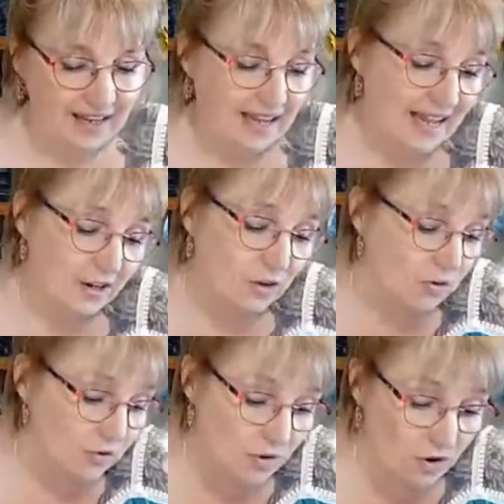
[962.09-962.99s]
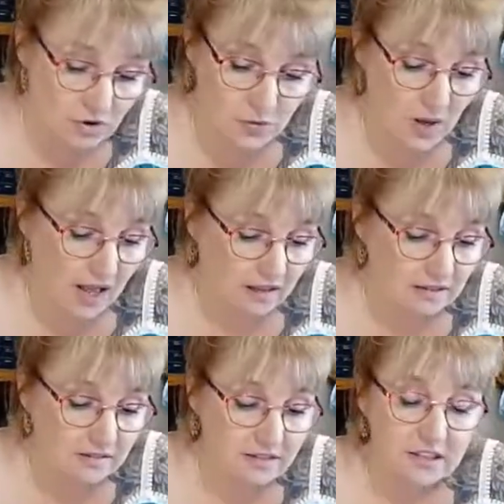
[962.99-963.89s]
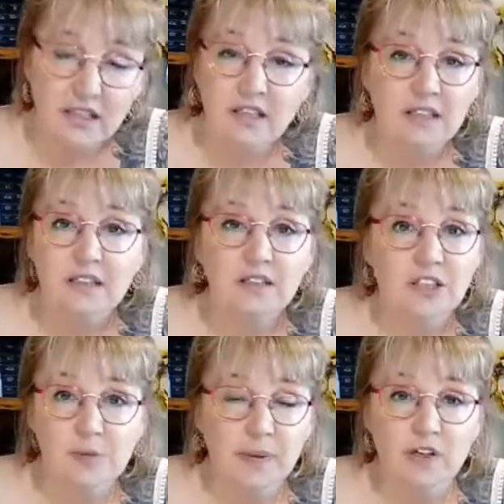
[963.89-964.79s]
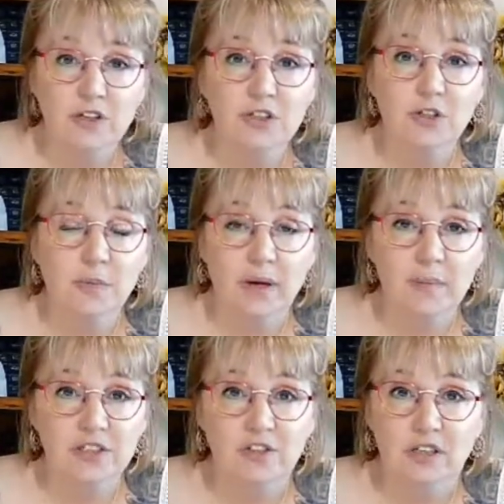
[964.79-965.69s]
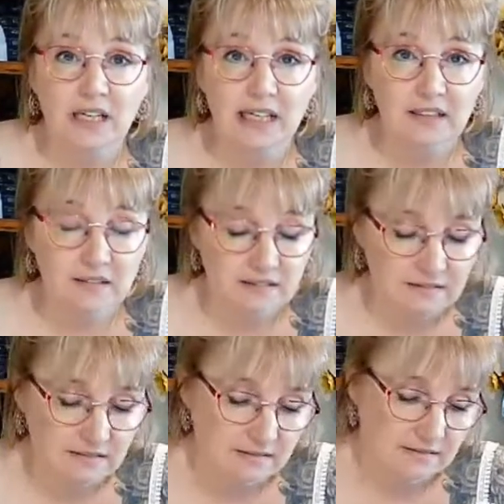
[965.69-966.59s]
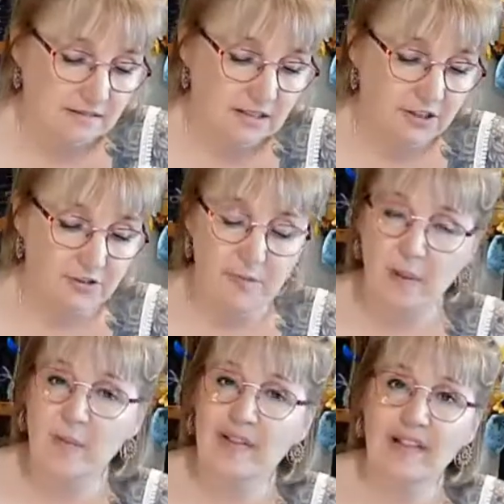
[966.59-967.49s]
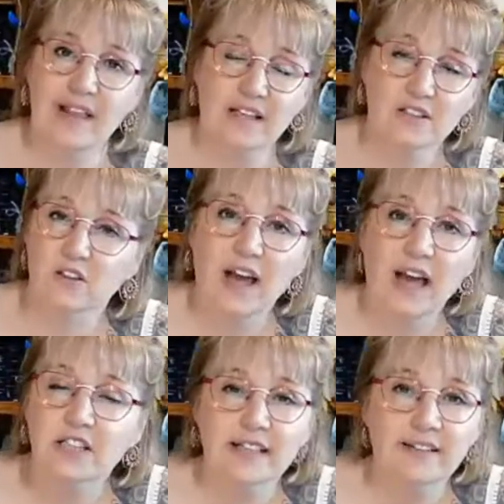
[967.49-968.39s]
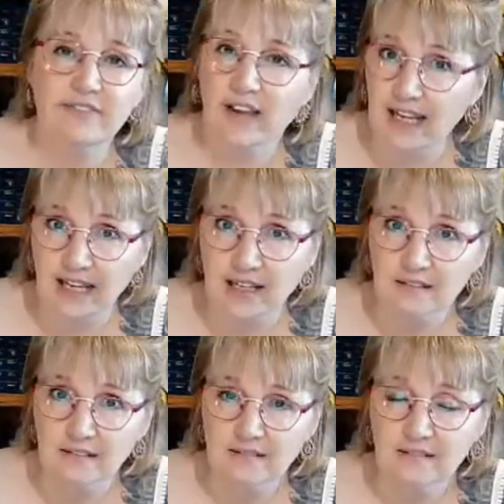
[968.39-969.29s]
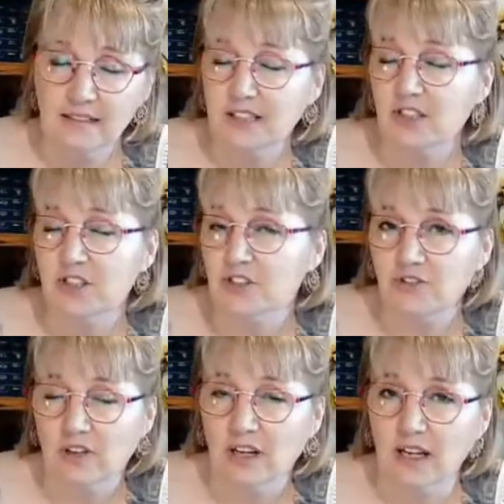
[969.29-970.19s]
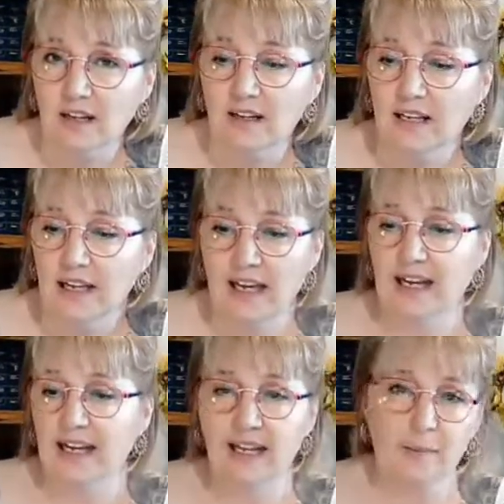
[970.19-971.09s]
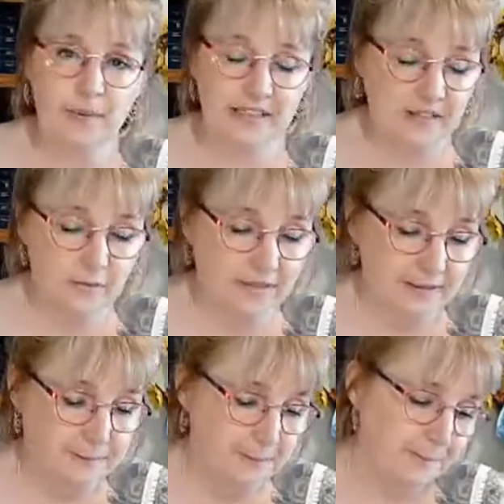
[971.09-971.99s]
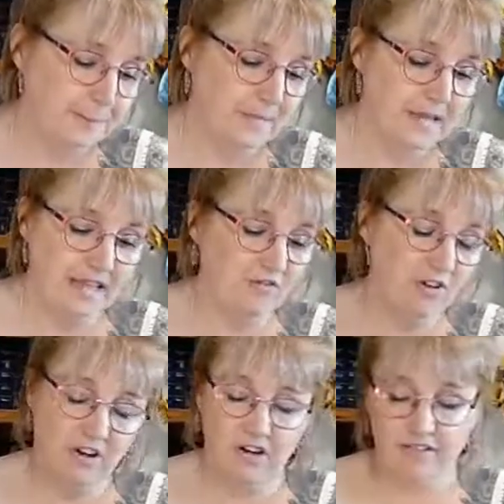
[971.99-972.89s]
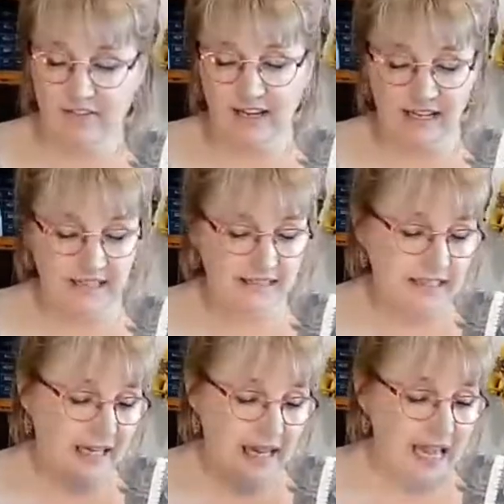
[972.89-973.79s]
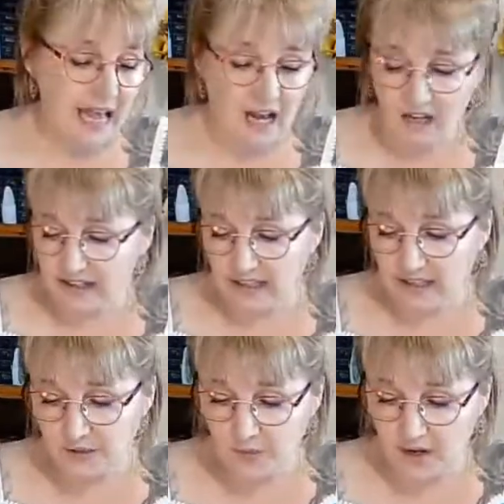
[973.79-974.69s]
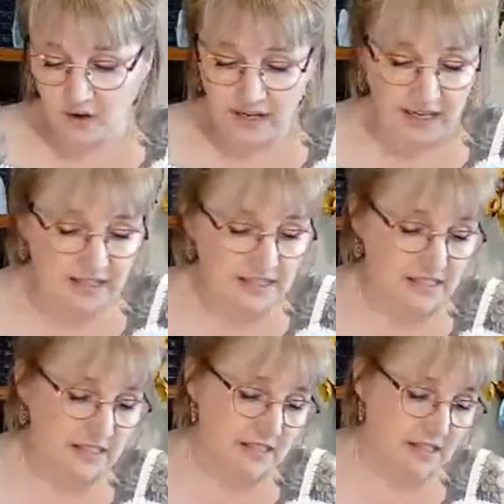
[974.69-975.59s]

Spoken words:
And as well, just because you might be struggling, just remember that that's not actually failing. It's just struggling and it can be dealt with. There are no failings. And I think as well, it's